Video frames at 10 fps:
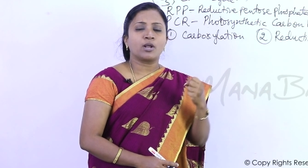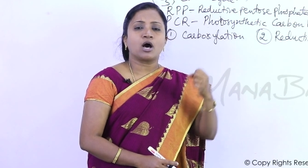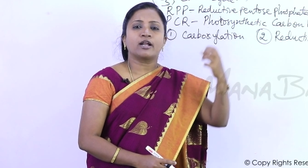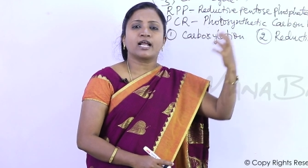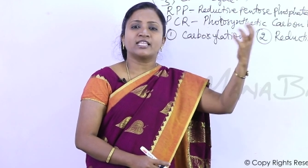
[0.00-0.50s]

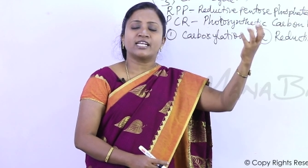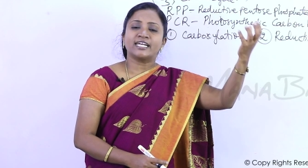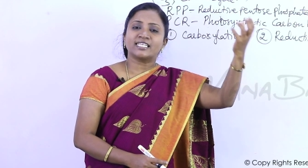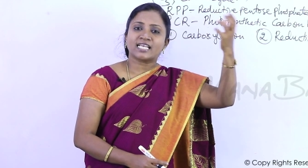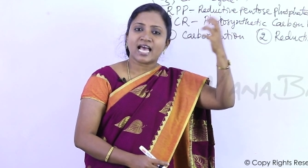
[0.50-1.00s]
or rather it
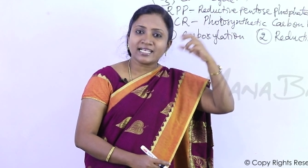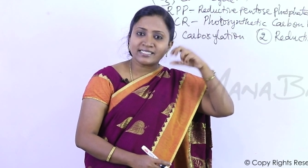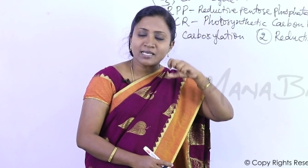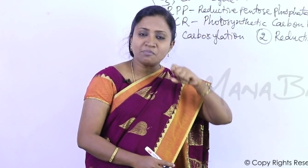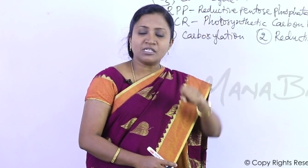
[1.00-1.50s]
is
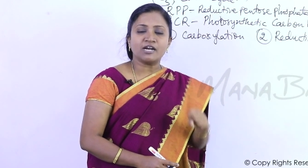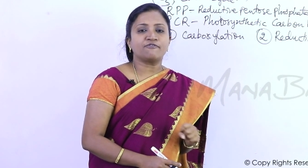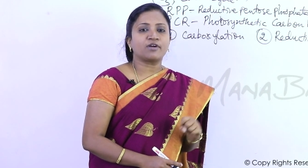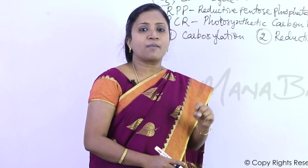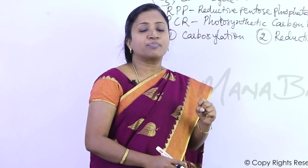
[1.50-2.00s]
accepted
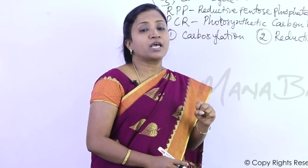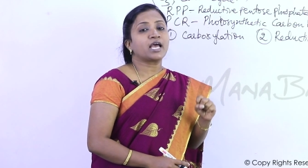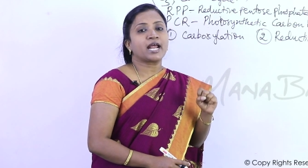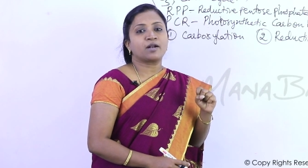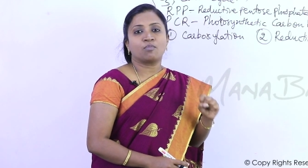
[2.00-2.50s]
from
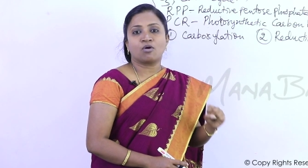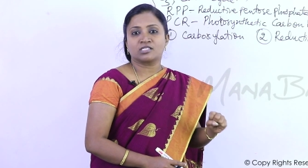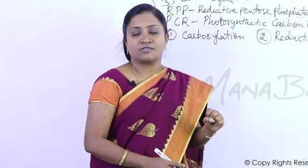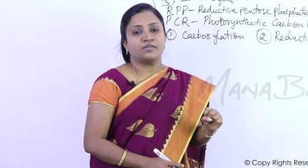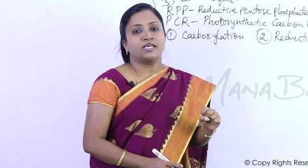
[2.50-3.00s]
the
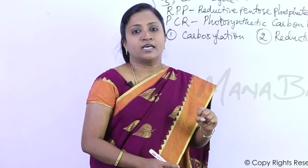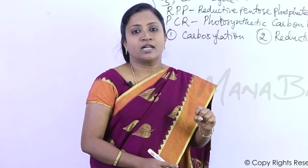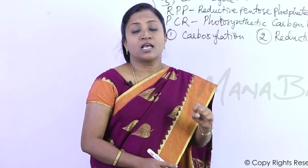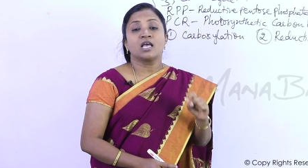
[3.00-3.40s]
atmosphere